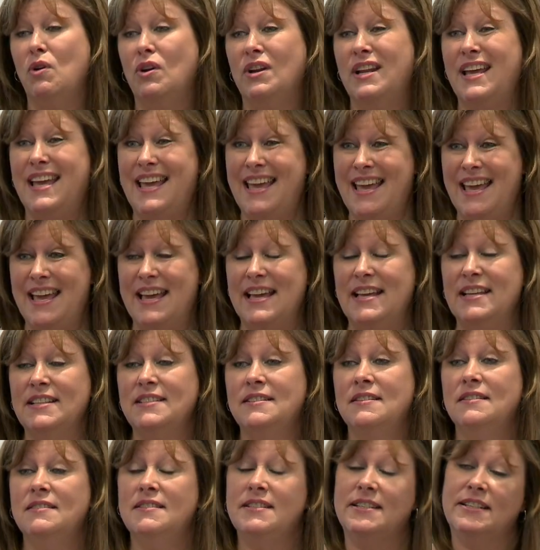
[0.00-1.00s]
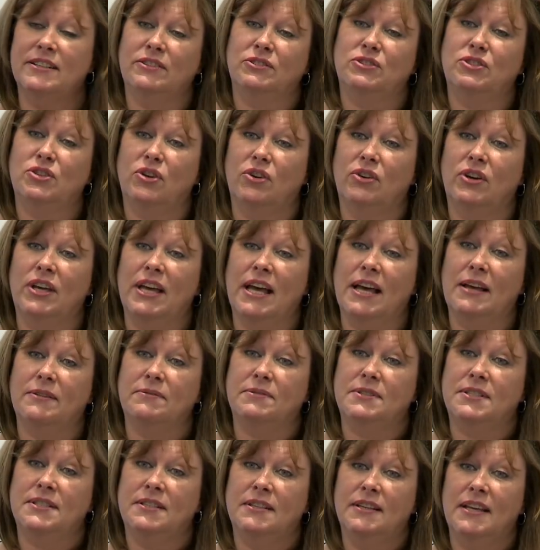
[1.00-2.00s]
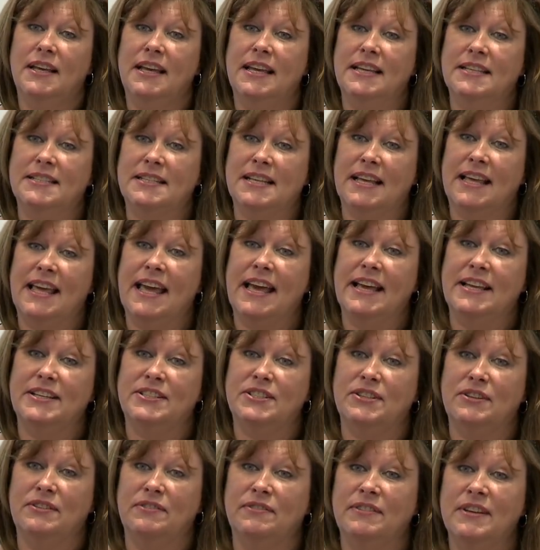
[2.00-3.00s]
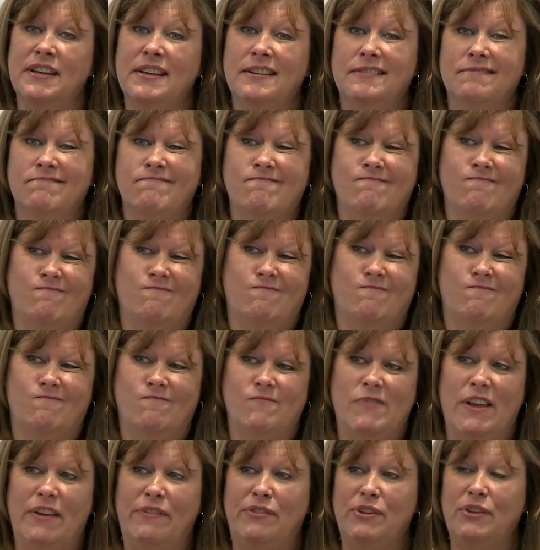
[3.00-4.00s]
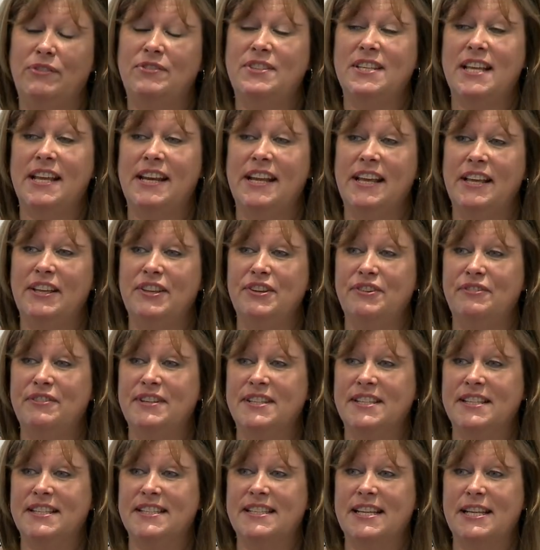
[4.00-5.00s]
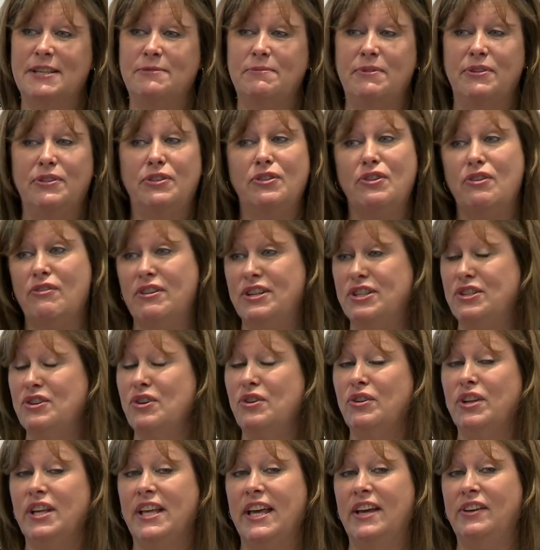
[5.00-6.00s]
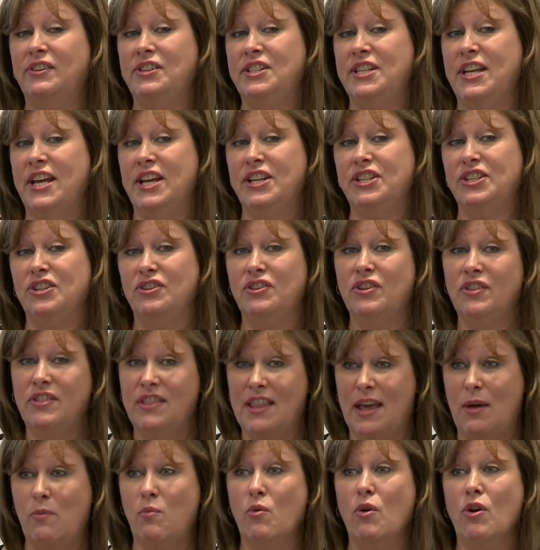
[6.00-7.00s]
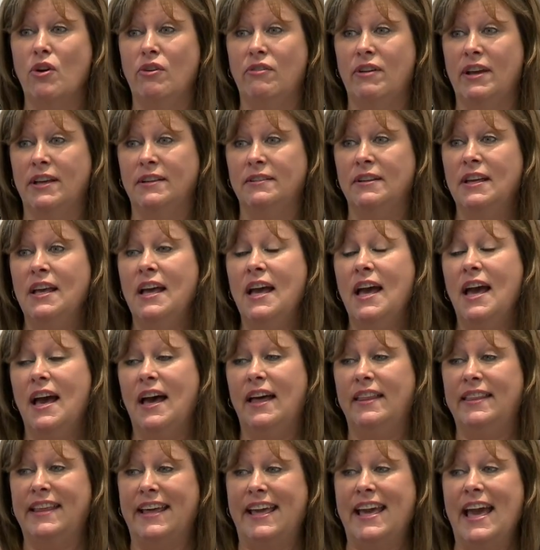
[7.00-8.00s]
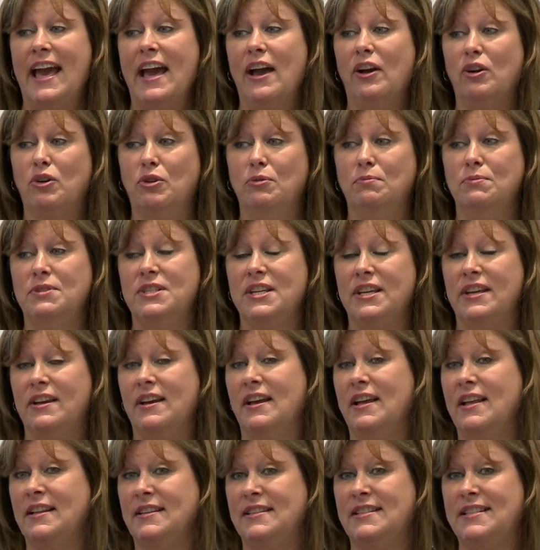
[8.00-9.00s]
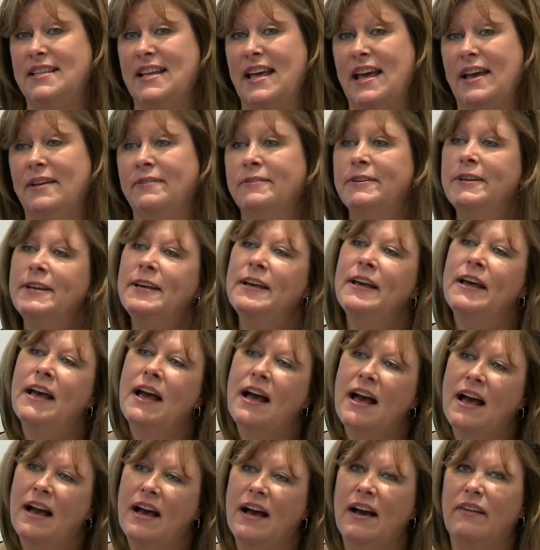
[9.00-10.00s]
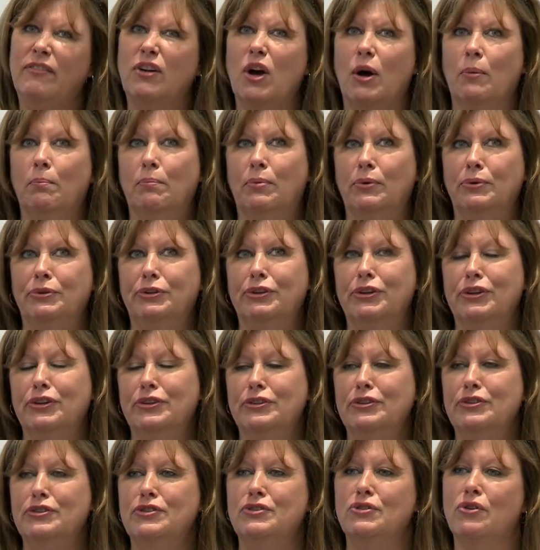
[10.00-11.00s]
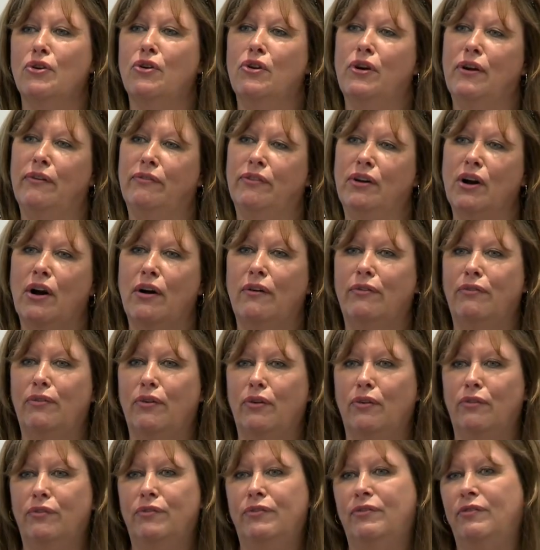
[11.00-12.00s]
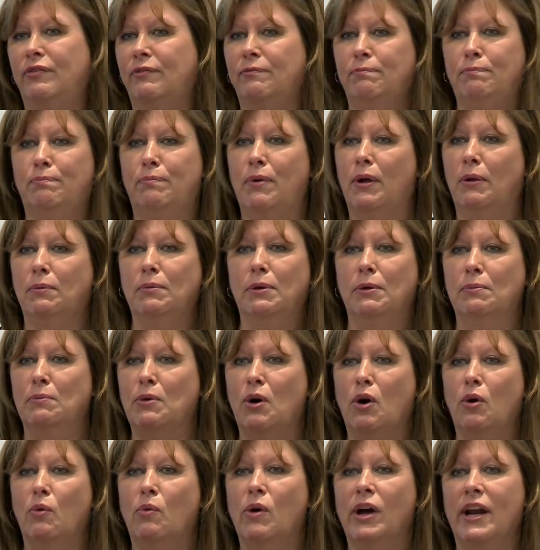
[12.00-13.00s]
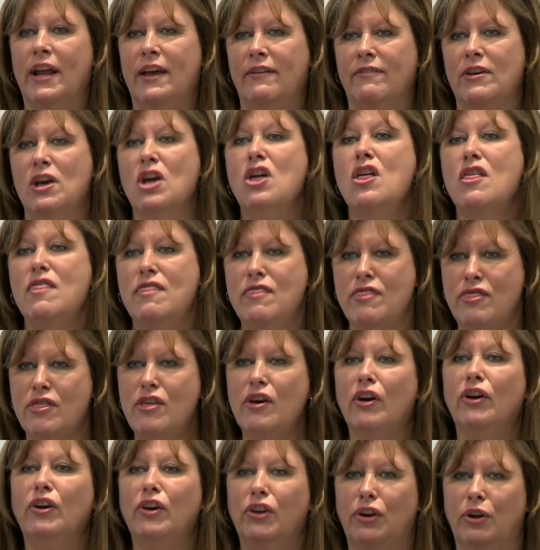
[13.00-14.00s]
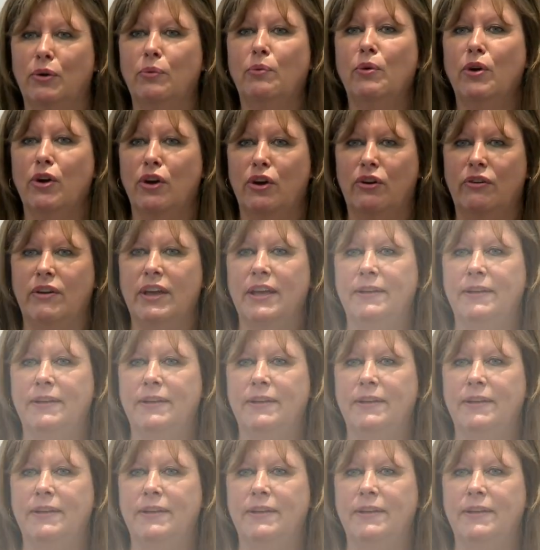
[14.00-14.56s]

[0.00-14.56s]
one is steel toe caps. It's a case of, if you've said it in your risk assessment, there is no negotiation, they wear it. And they can't come to you and say, I've got bunions or I've got a foot problem or whatever. They're gonna wear